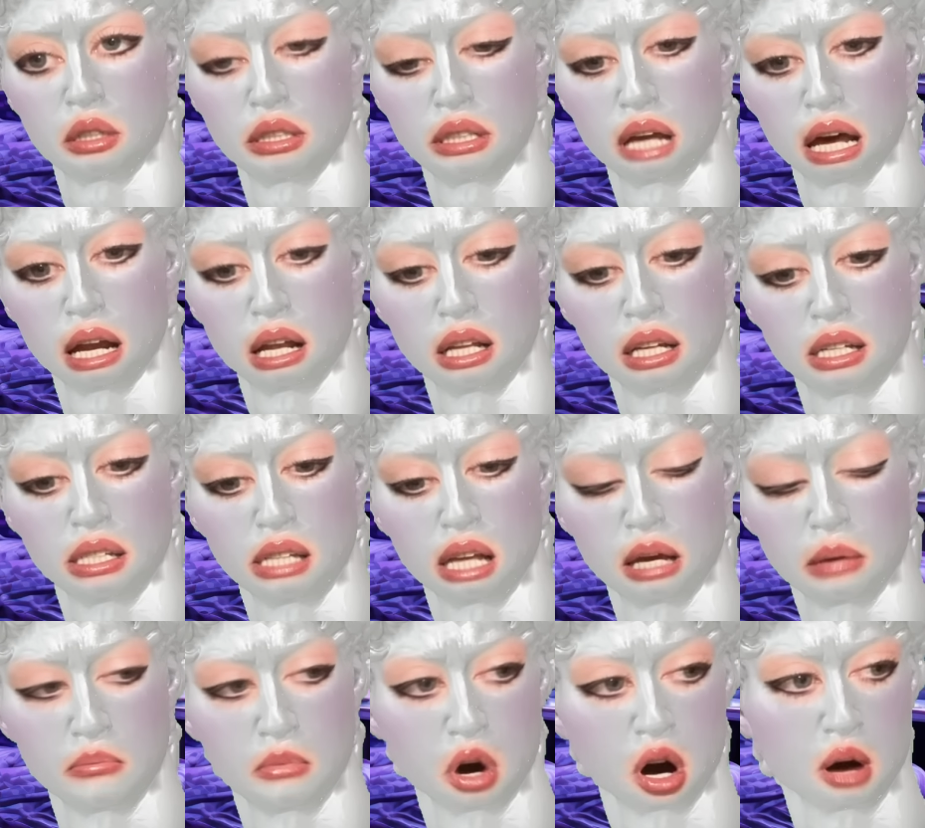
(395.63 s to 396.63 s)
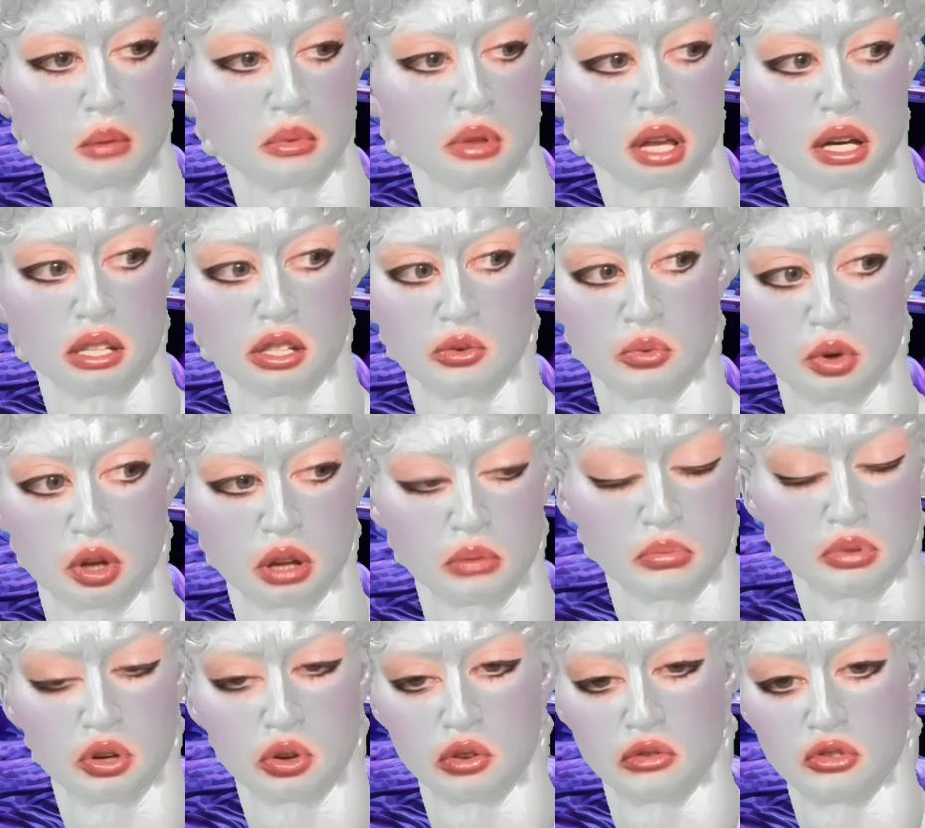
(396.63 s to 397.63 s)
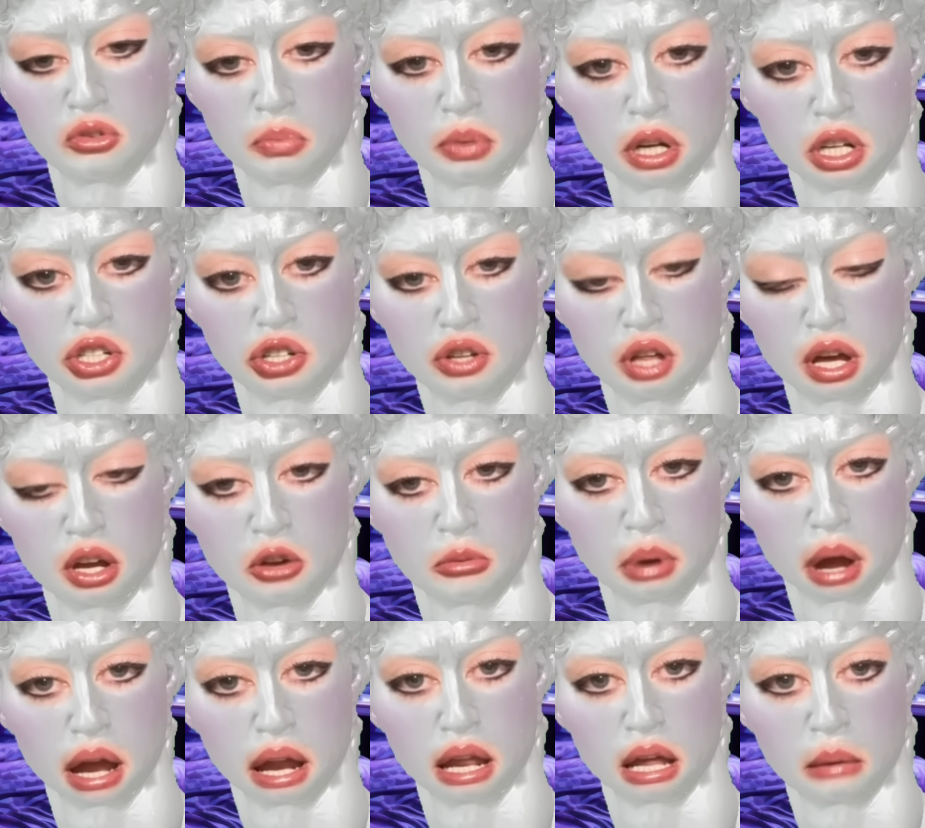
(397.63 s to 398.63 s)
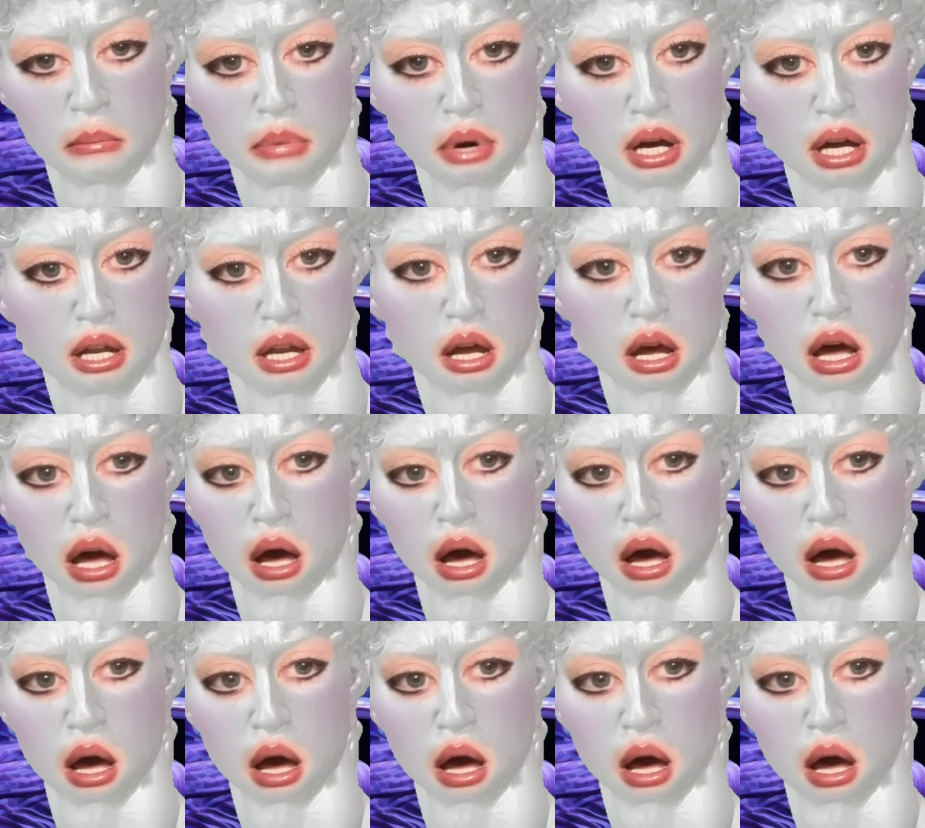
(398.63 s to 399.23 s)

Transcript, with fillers: Natalie is like, Mom, that's a really beautiful picture that you're painting, but